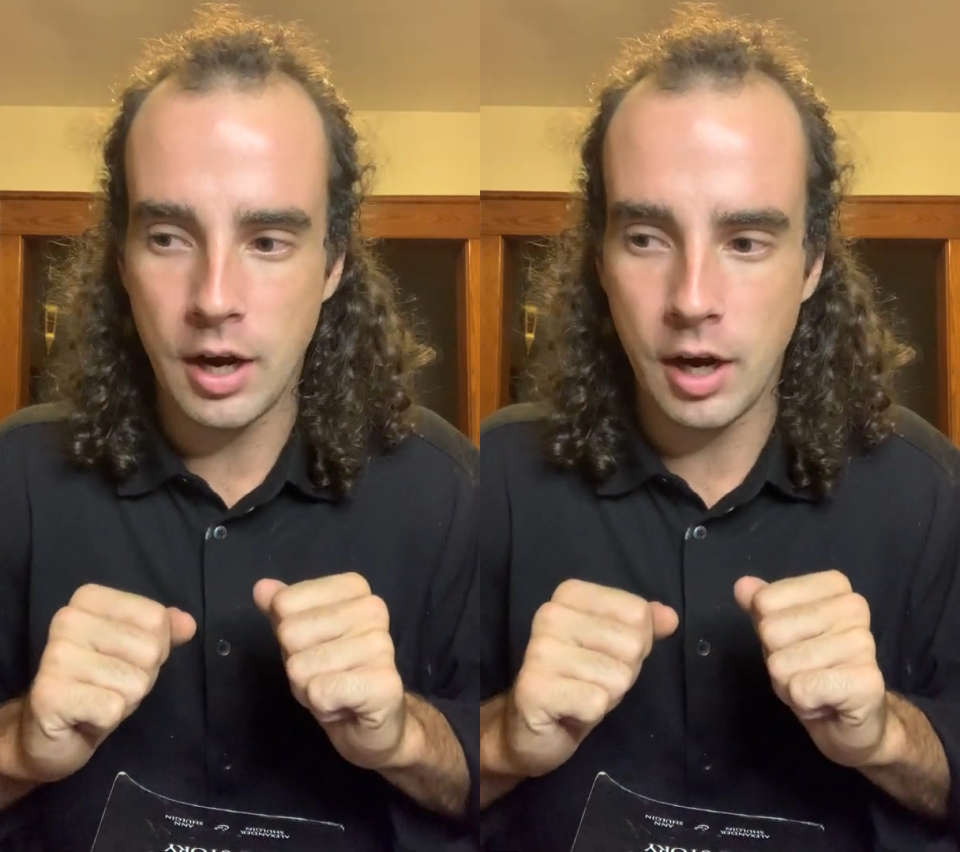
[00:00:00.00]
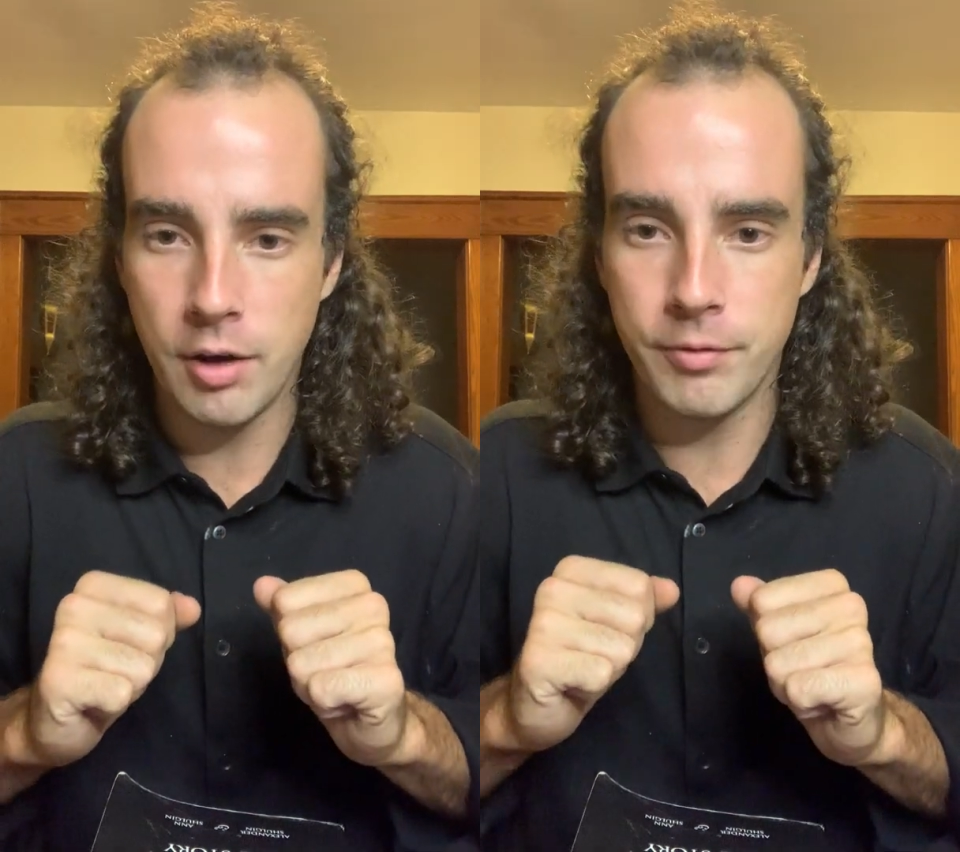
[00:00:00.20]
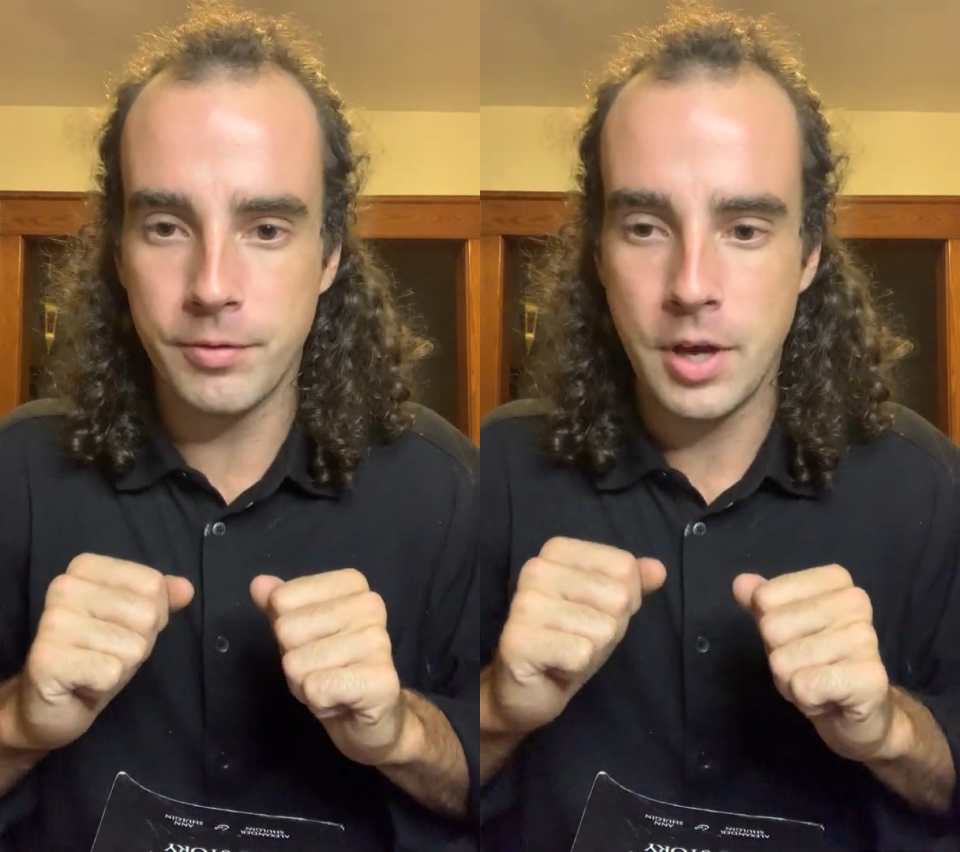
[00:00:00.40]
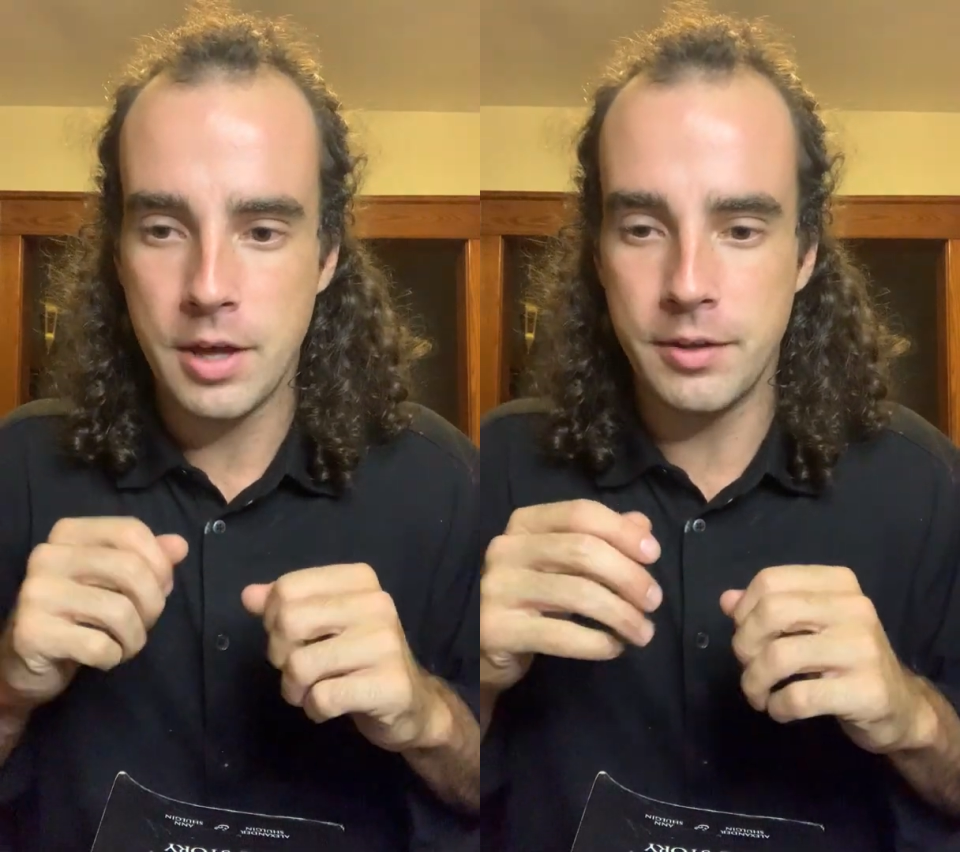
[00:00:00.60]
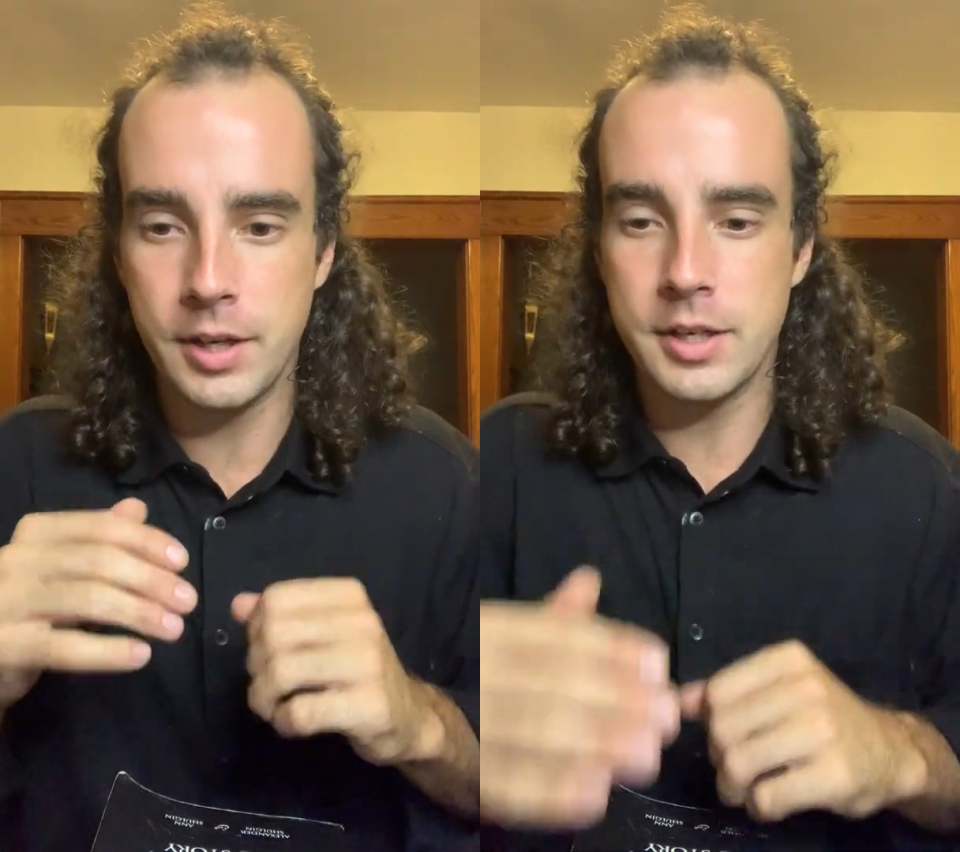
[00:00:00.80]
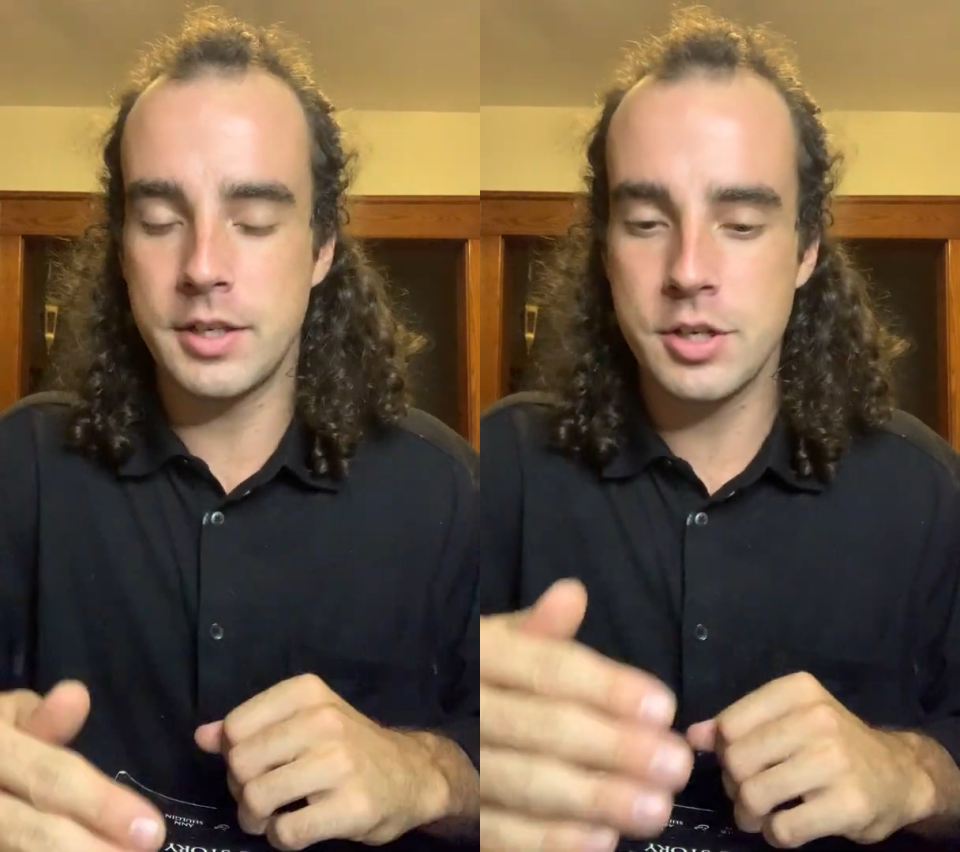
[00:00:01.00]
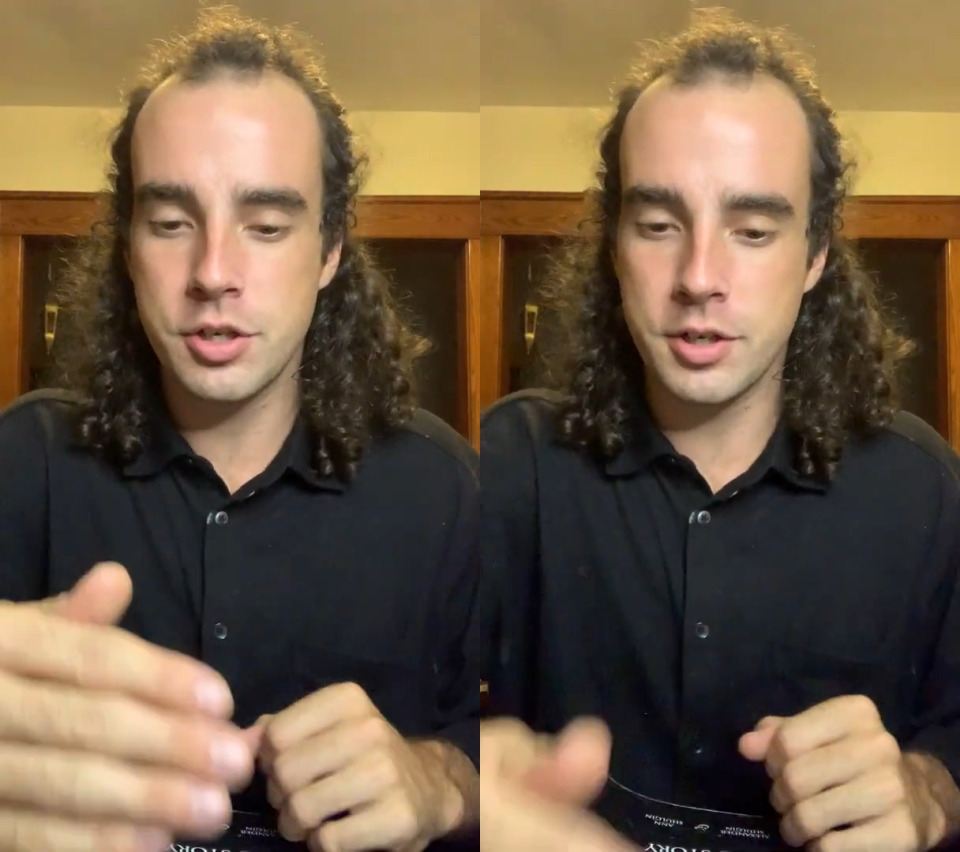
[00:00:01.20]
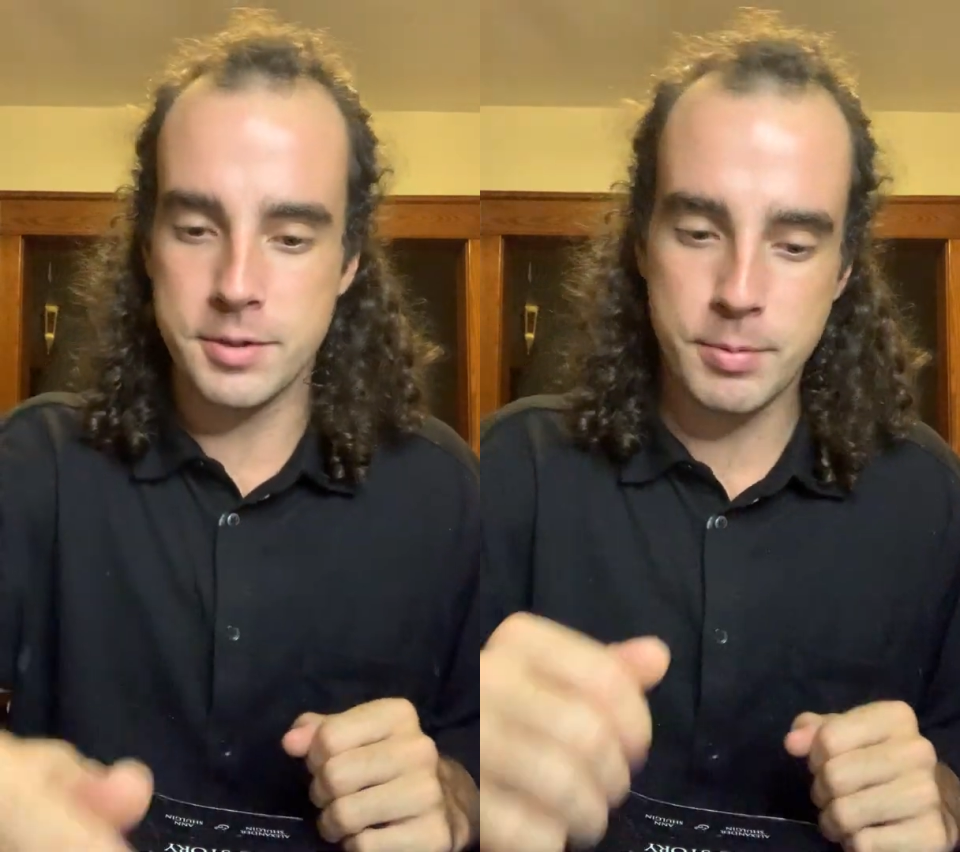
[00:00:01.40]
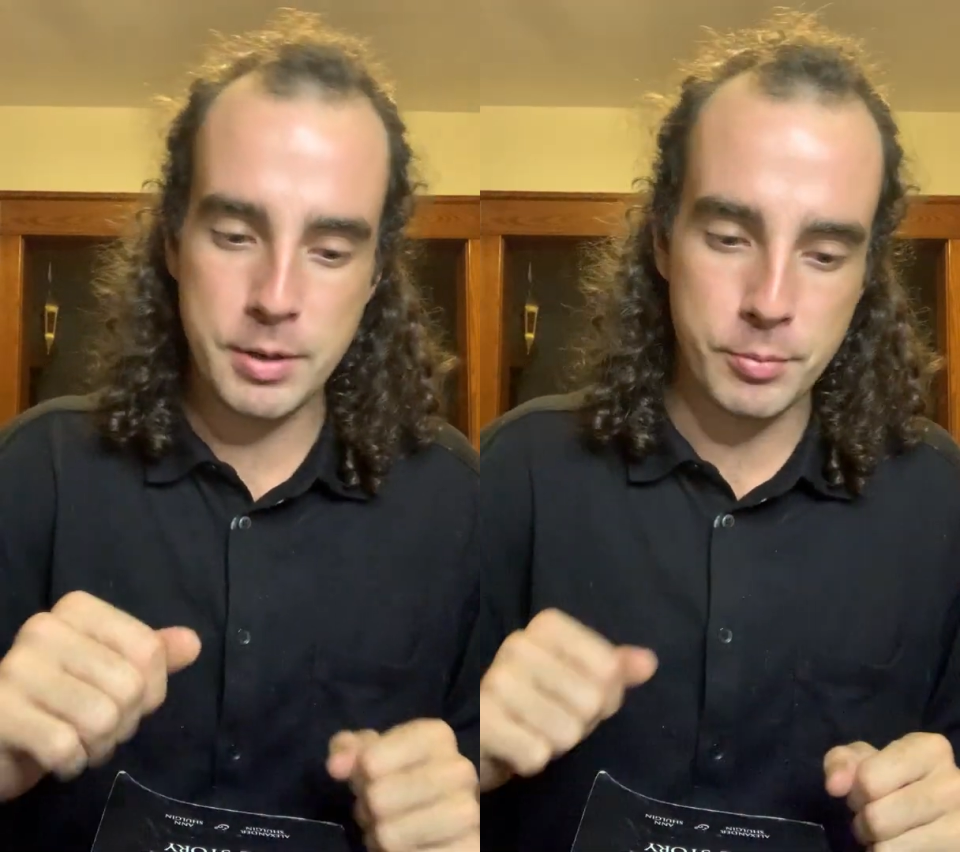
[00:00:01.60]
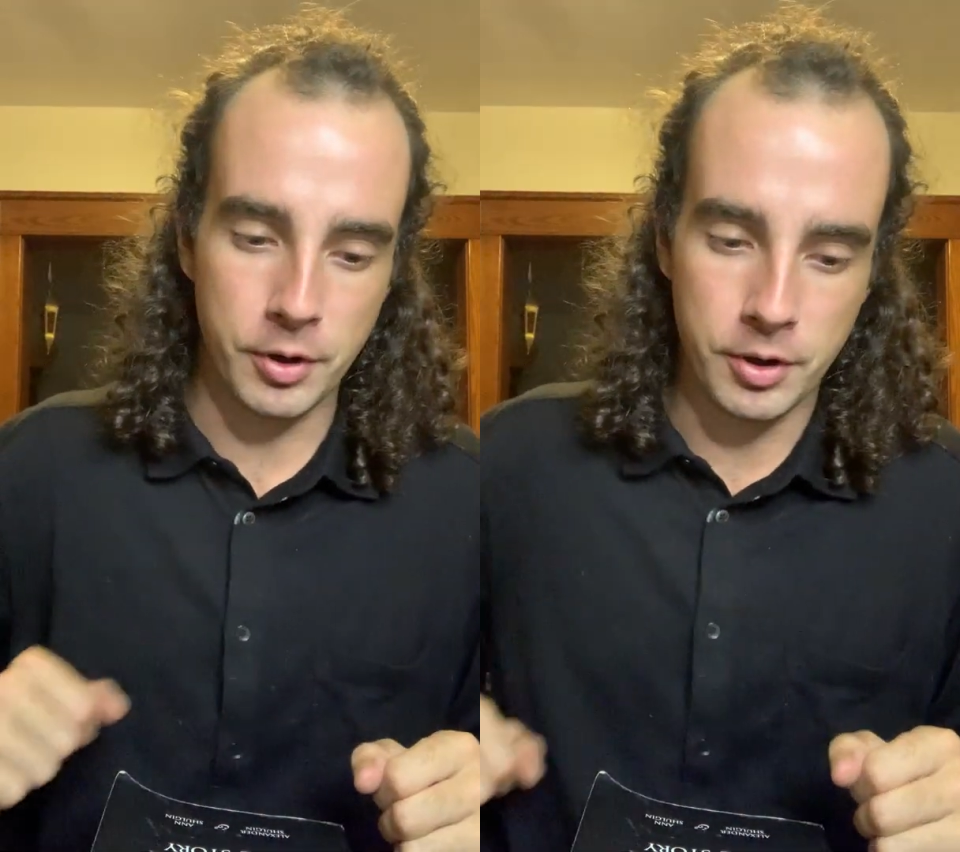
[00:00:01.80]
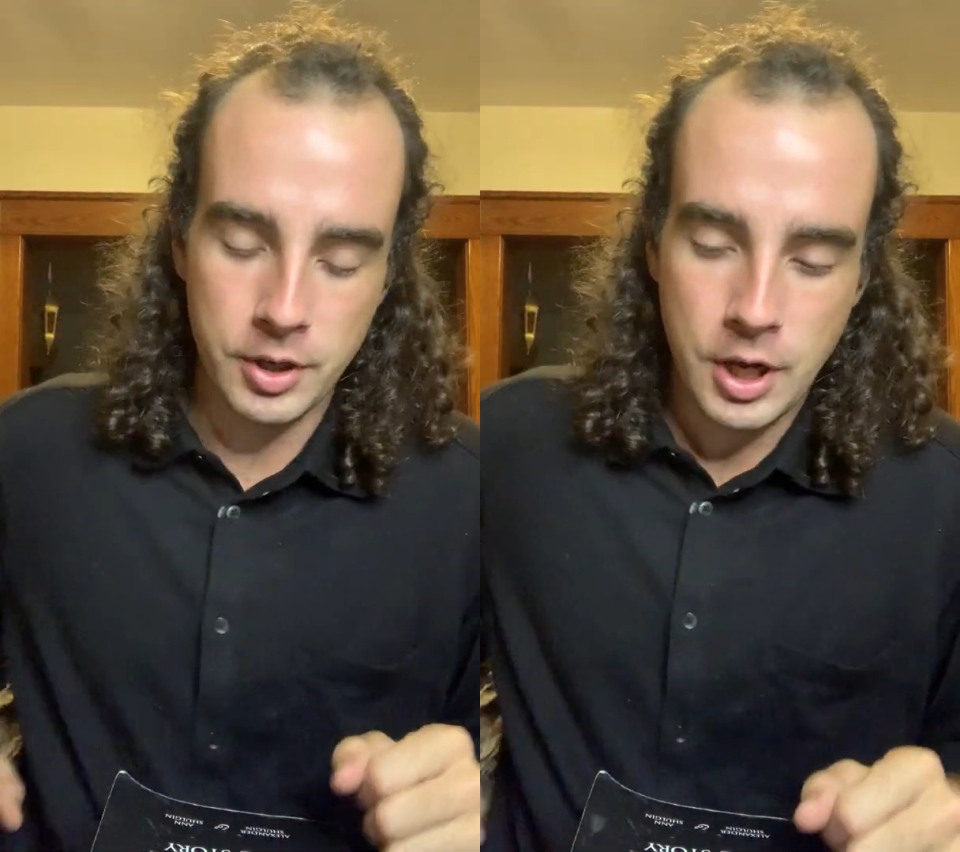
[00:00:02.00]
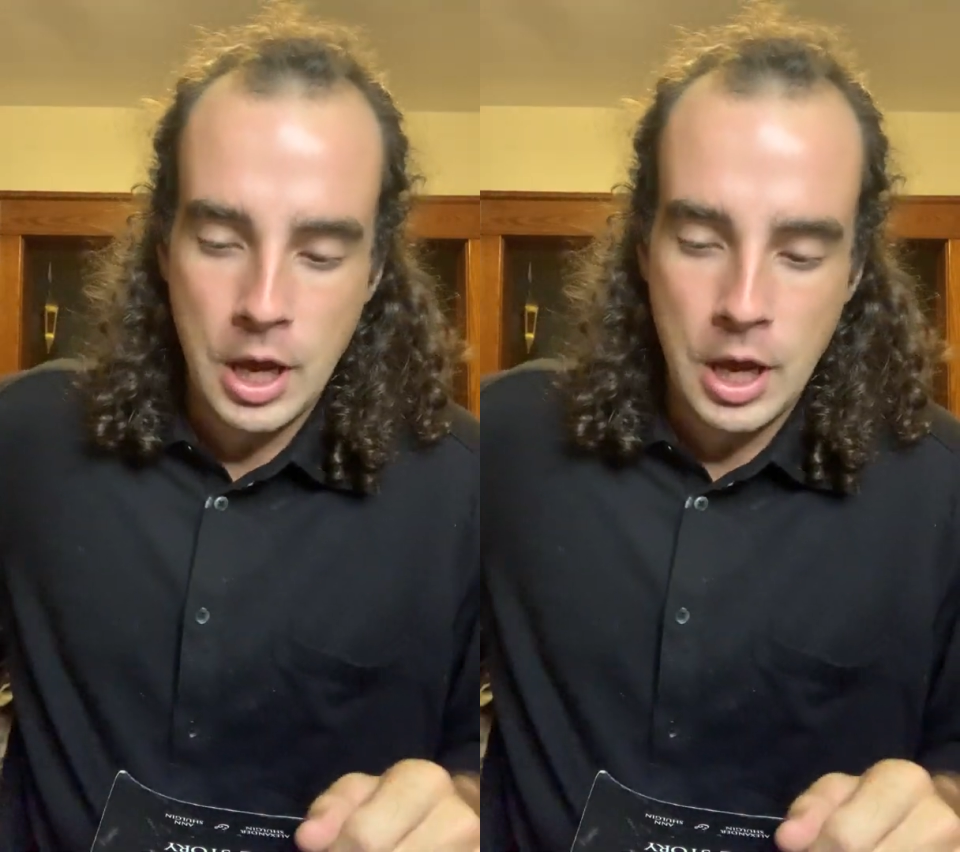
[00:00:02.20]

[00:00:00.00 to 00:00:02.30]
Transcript: of the indigenous people.